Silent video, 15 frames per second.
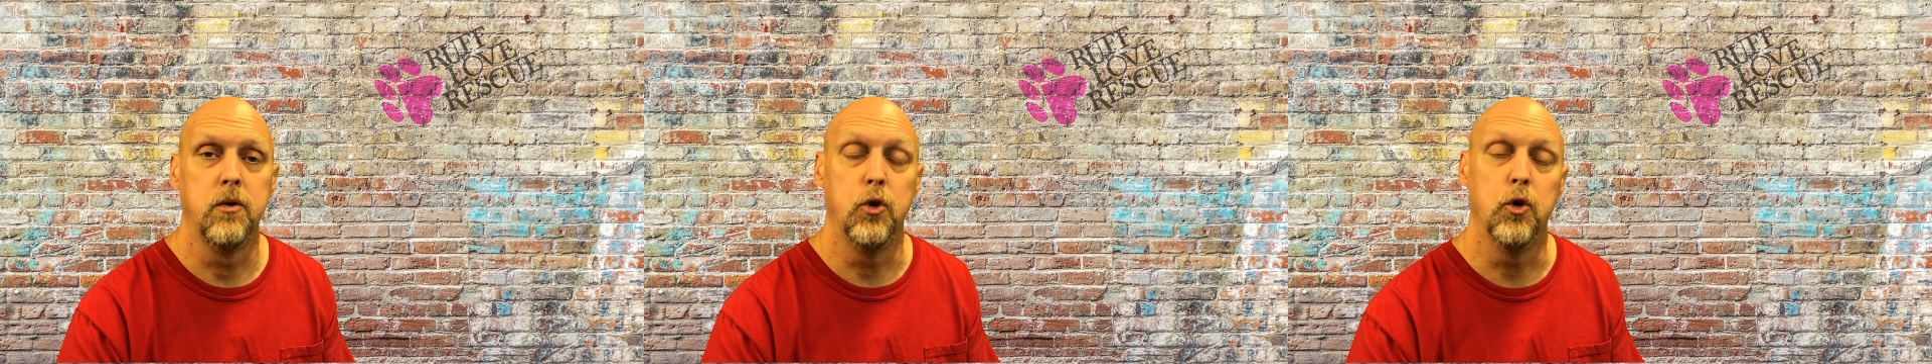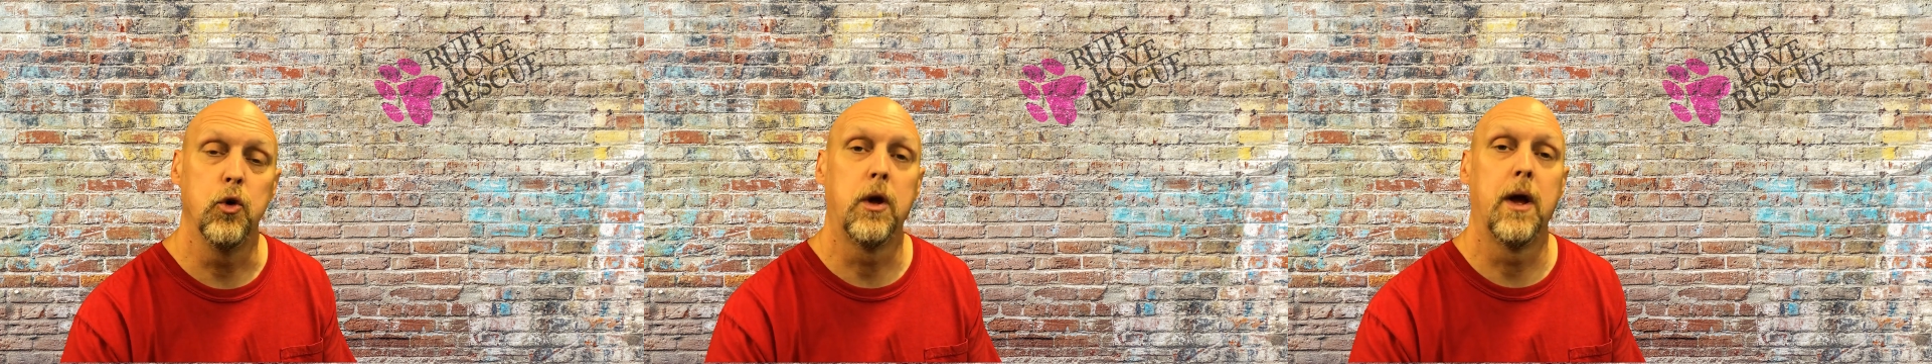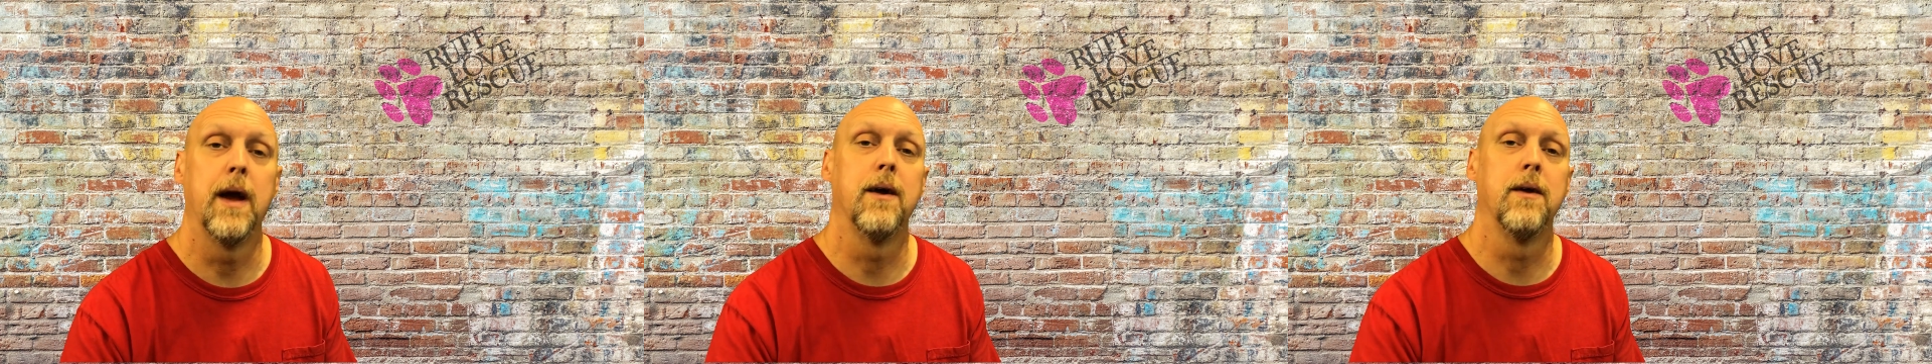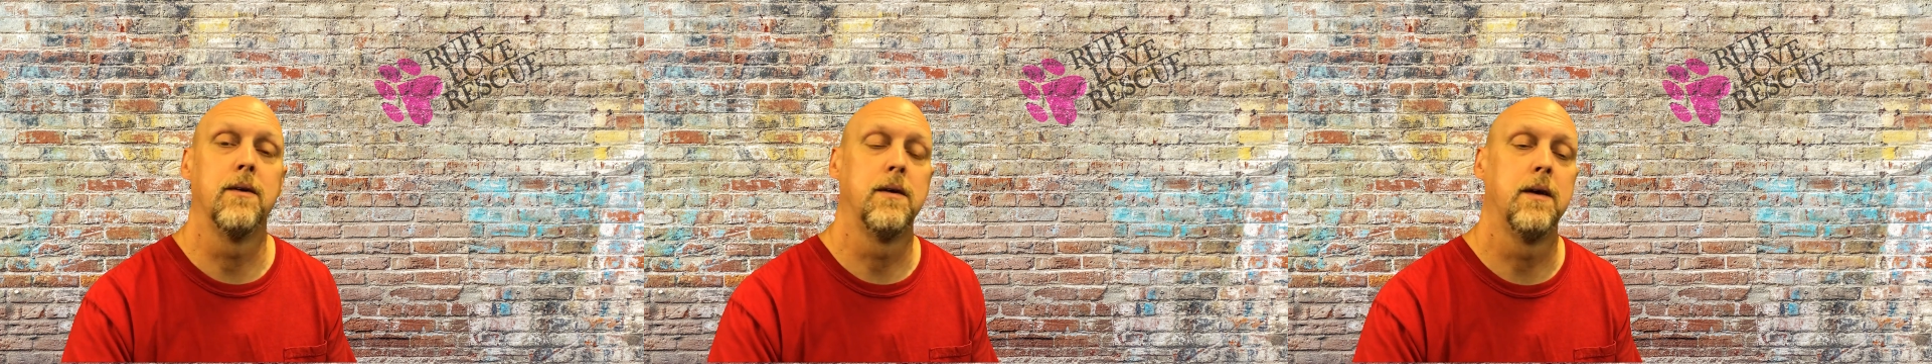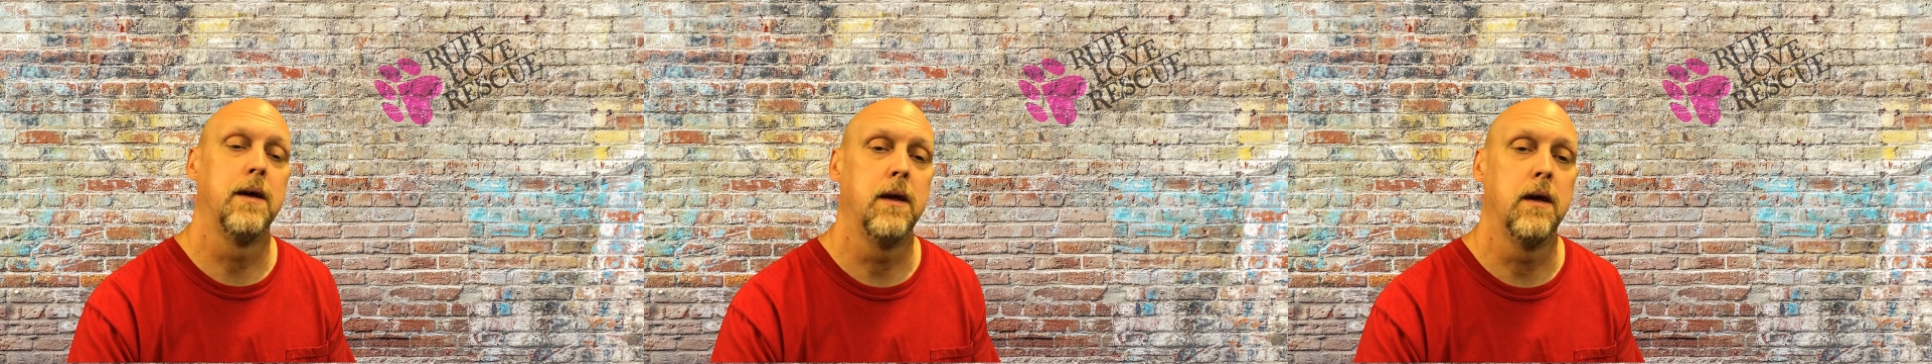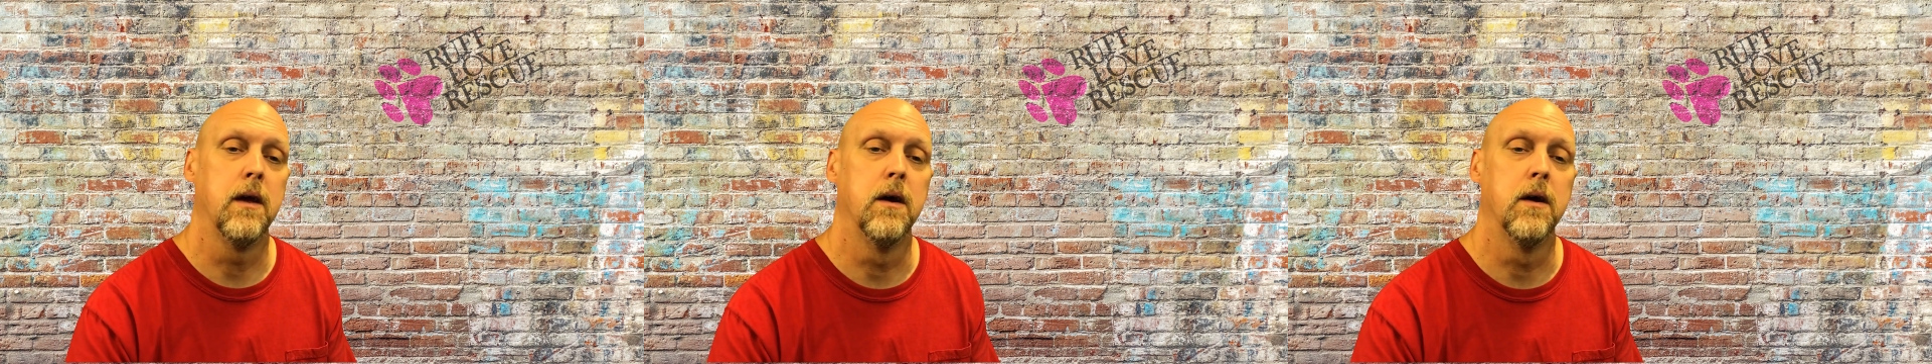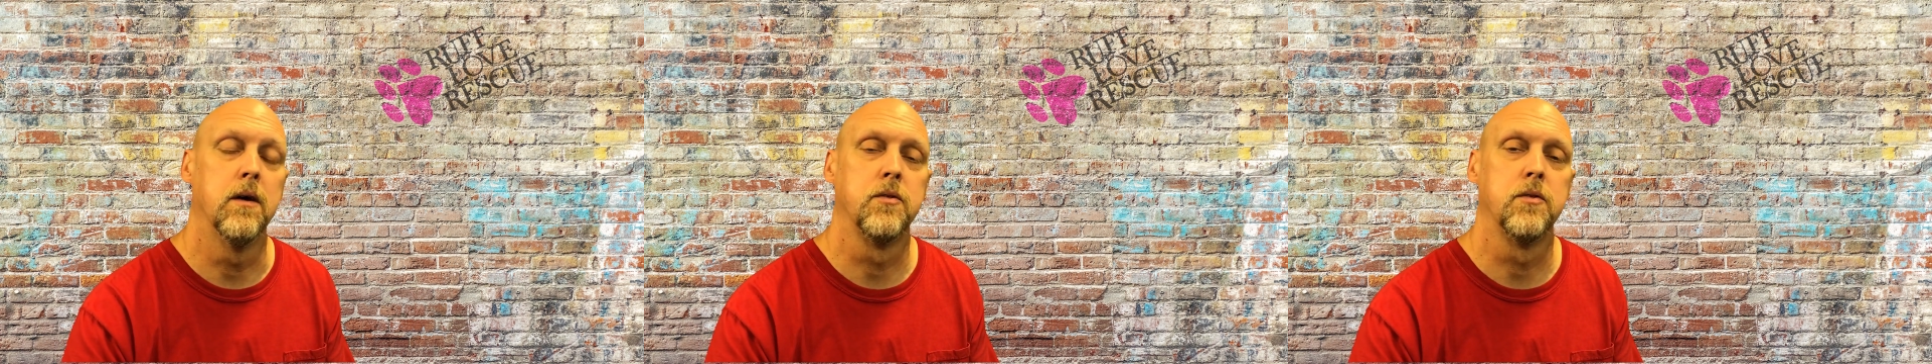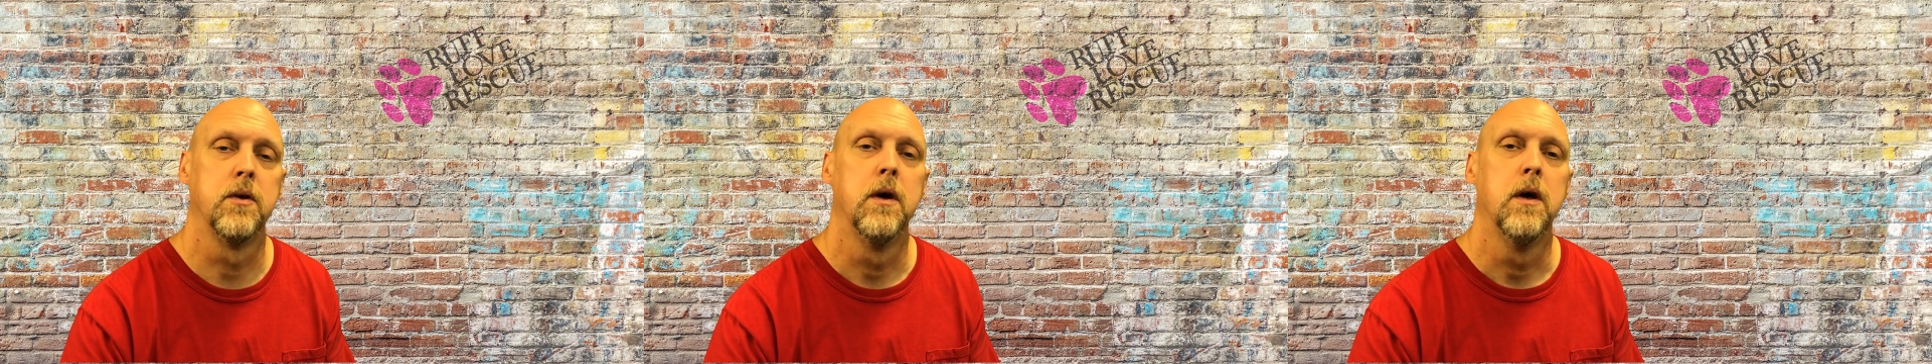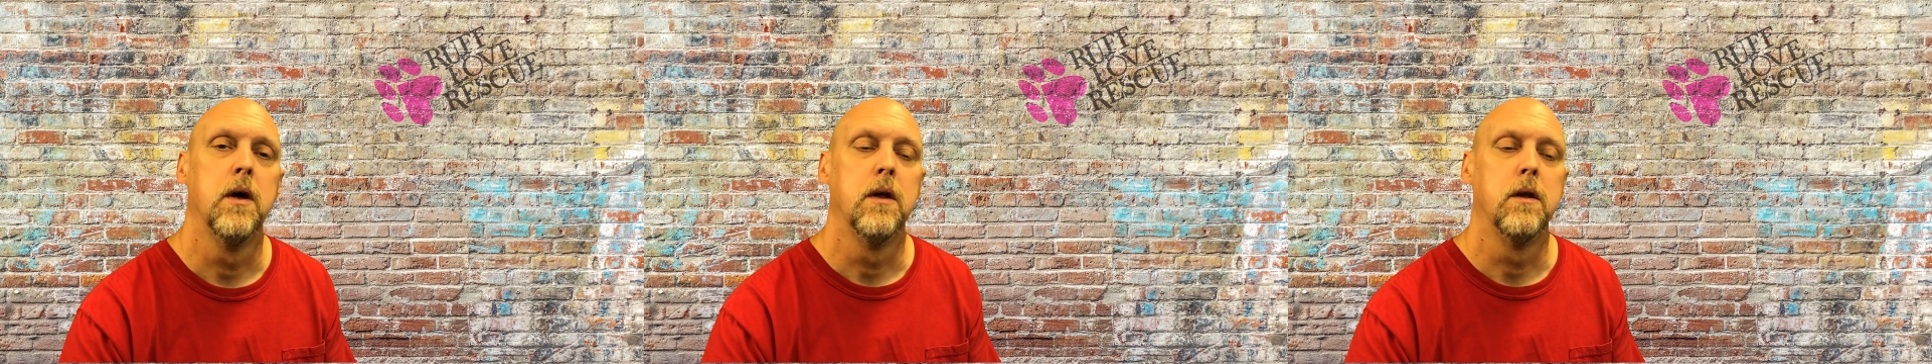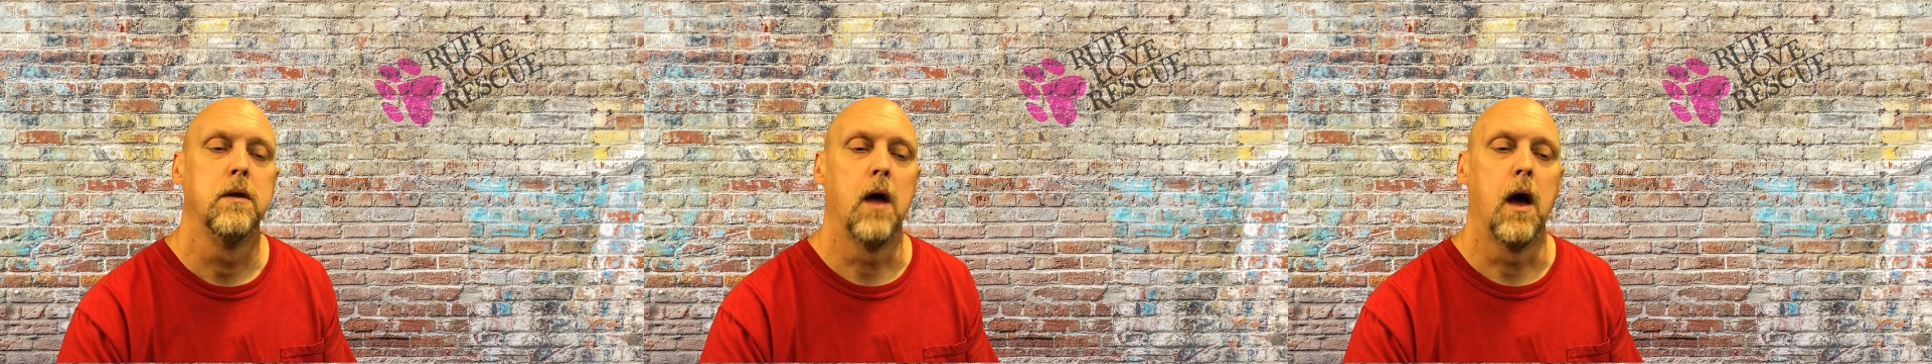you guaranteeing us
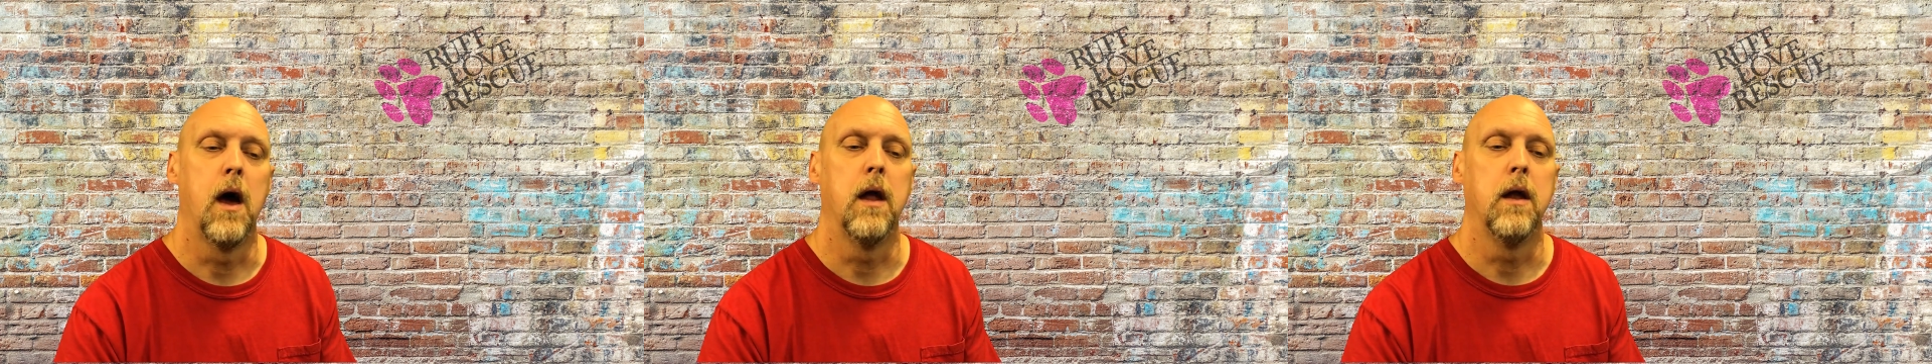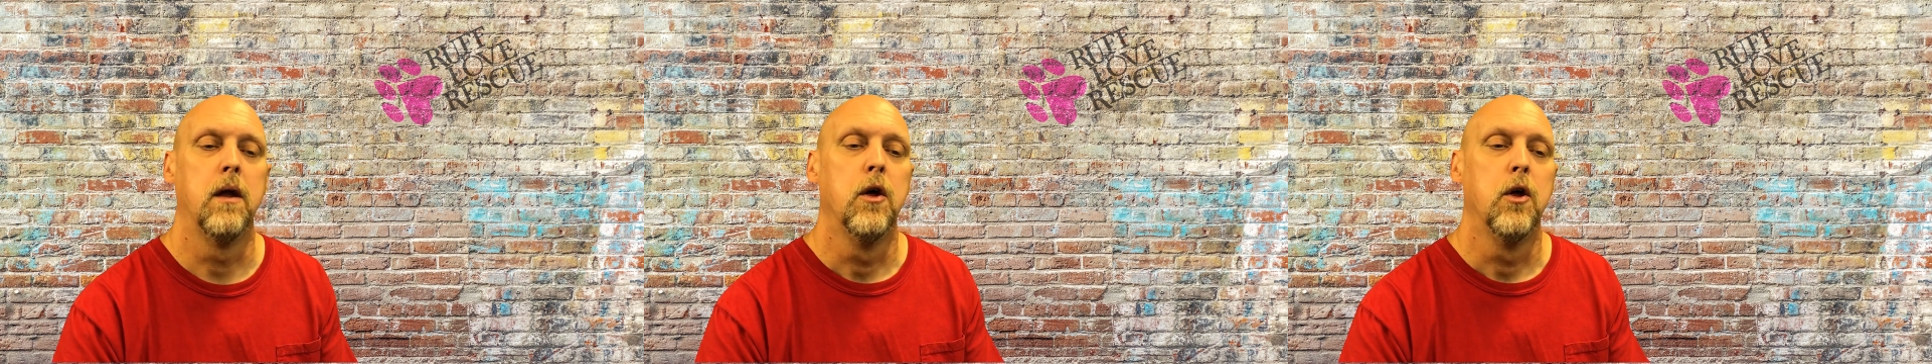that